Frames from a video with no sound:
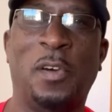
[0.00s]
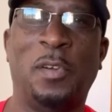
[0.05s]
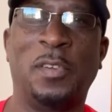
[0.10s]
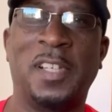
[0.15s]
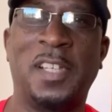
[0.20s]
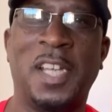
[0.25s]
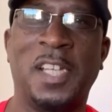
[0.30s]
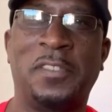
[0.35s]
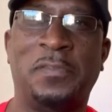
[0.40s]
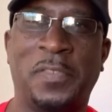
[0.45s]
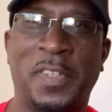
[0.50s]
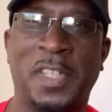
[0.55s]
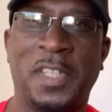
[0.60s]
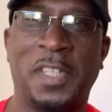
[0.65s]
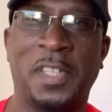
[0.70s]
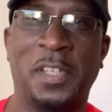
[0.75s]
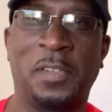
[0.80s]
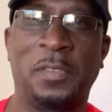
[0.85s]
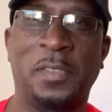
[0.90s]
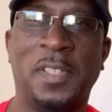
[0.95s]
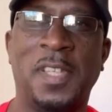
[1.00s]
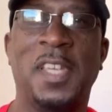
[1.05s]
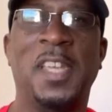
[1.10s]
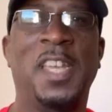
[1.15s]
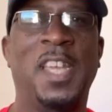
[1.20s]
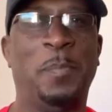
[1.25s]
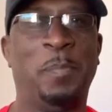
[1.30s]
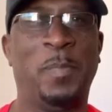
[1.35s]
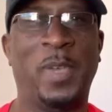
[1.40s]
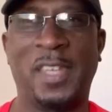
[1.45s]
on the next video.
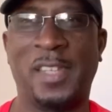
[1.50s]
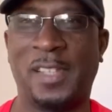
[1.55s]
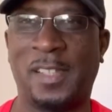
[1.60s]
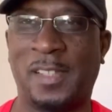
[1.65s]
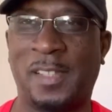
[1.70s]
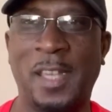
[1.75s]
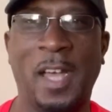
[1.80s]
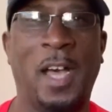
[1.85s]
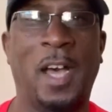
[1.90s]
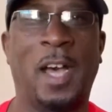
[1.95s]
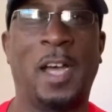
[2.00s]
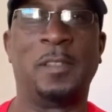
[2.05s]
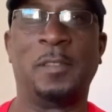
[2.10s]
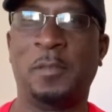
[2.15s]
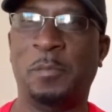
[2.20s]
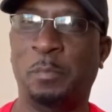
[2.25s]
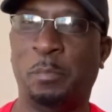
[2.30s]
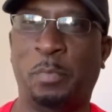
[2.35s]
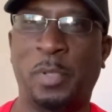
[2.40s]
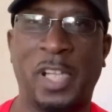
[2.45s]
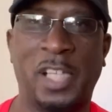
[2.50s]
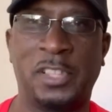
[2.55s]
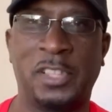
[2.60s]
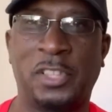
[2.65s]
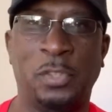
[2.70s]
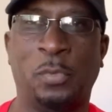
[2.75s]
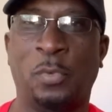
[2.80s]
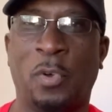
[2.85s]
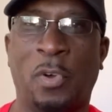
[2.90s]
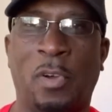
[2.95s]
And may God
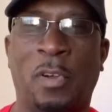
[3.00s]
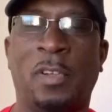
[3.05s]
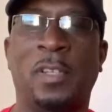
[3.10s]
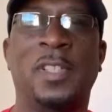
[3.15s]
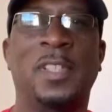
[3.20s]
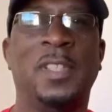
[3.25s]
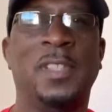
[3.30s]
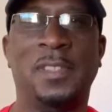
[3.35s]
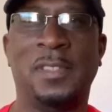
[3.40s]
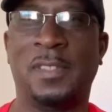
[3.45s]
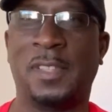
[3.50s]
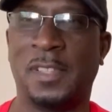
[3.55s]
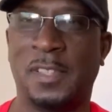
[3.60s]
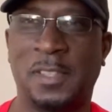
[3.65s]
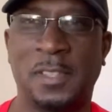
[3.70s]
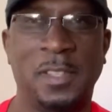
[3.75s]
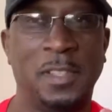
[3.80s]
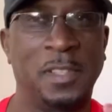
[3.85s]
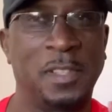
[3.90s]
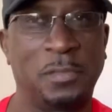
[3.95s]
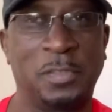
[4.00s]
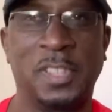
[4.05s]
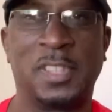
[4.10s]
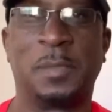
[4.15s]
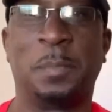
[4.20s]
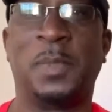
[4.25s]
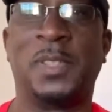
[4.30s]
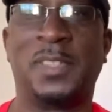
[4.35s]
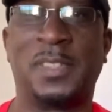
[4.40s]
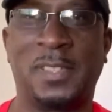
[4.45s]
bless you all this
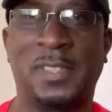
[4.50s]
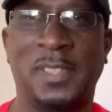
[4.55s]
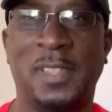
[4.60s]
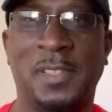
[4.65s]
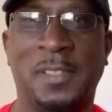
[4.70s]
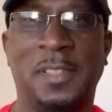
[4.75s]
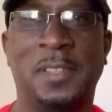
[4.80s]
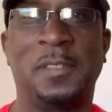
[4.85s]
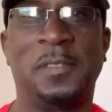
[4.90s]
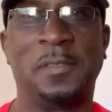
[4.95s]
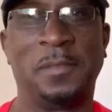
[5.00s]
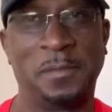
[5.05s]
Christmas season.